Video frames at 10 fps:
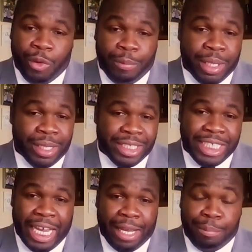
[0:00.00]
over a period of
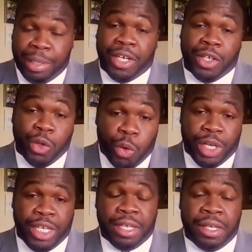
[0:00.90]
time,
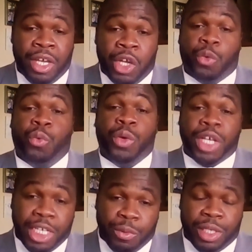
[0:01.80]
paranoia
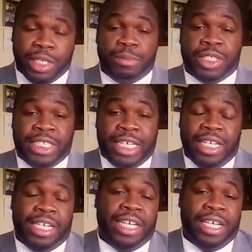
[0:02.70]
really, really was
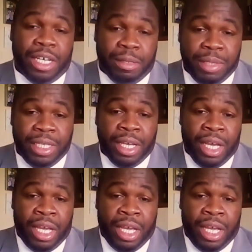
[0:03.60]
setting in on me.